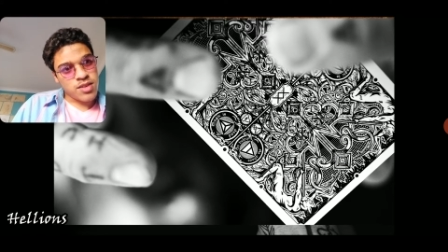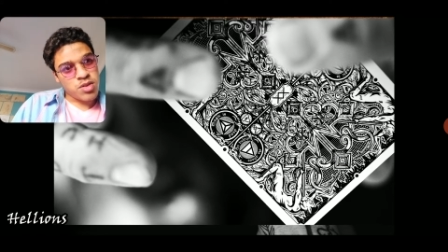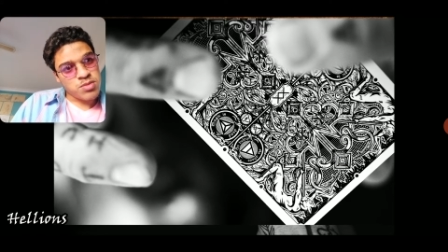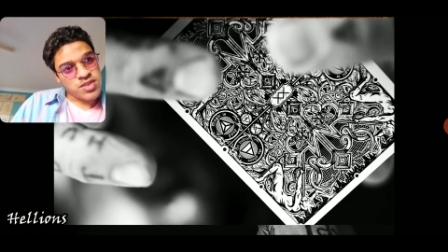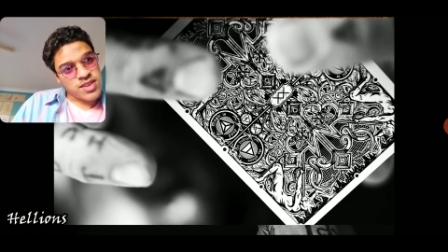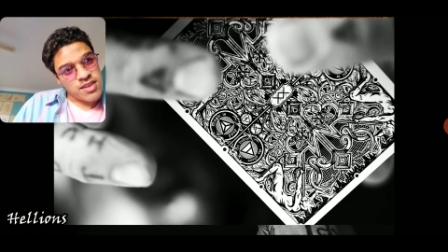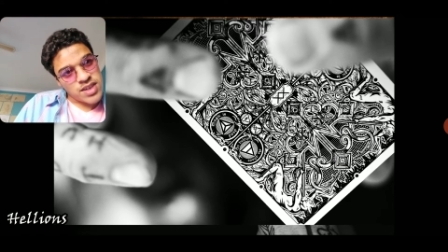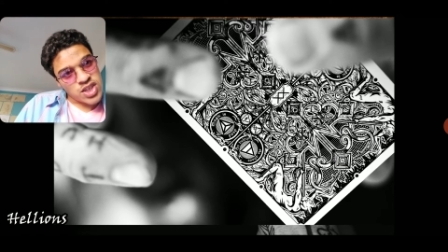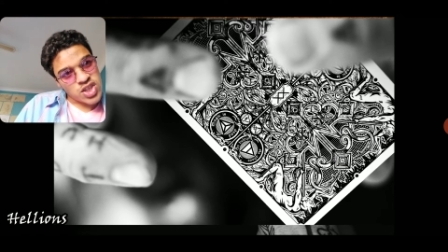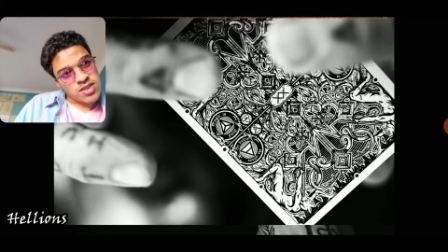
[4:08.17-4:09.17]
almost
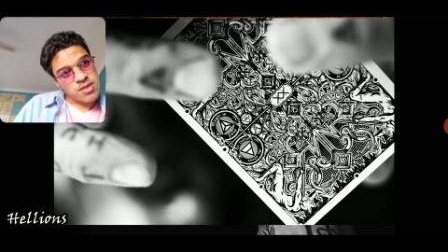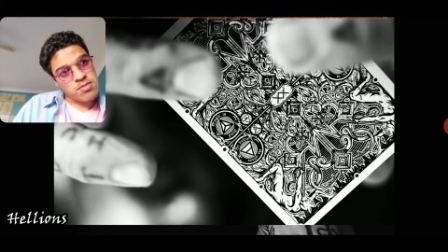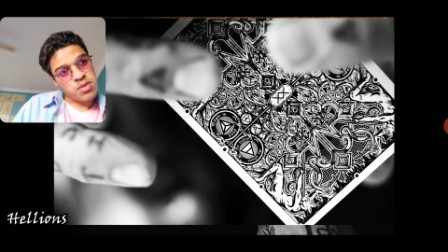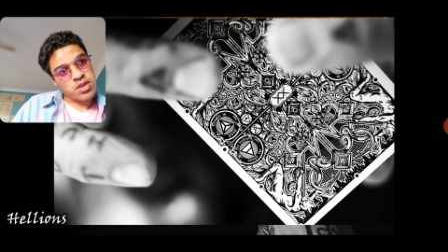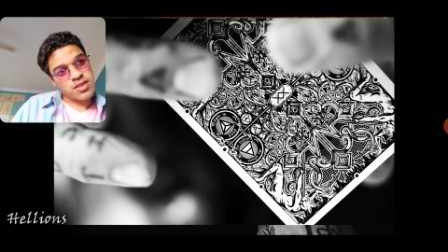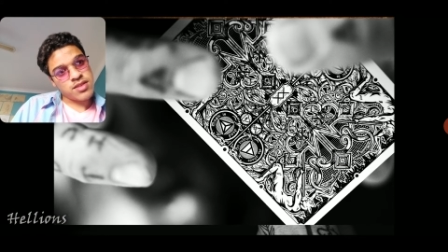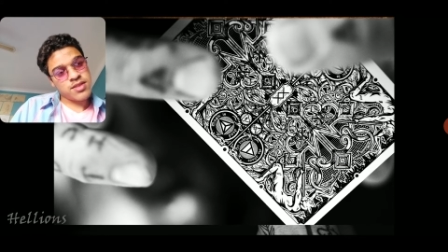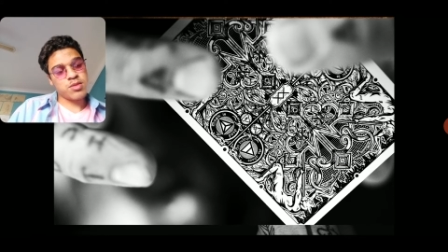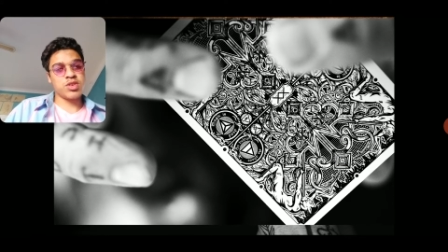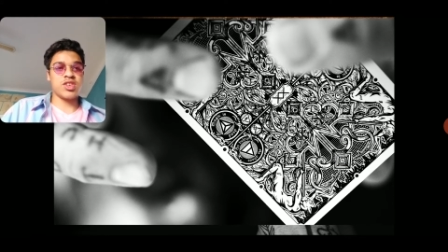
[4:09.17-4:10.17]
devilish symbols,
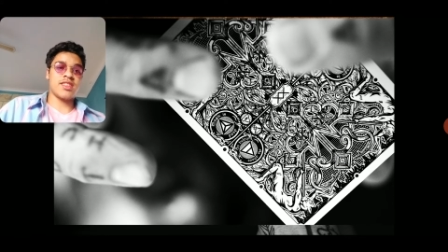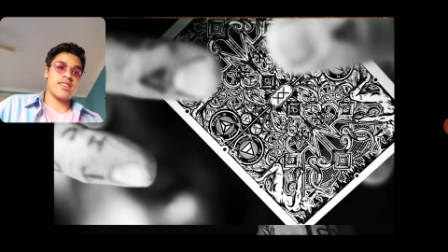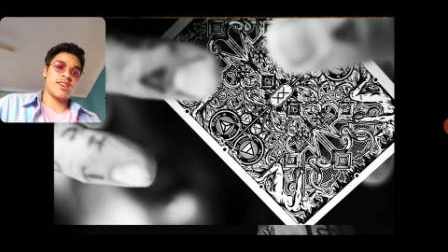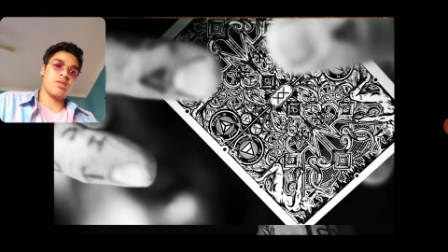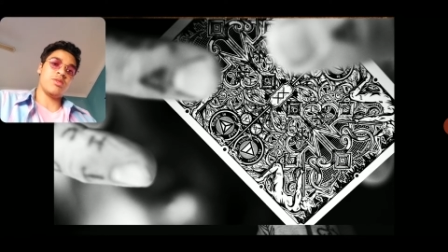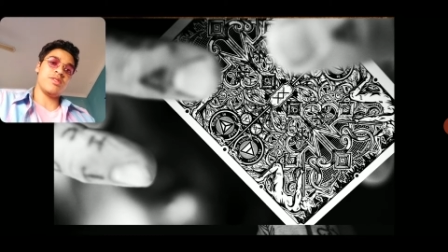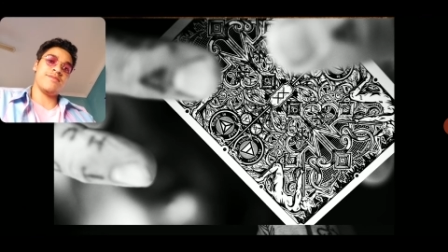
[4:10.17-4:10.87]
which I think would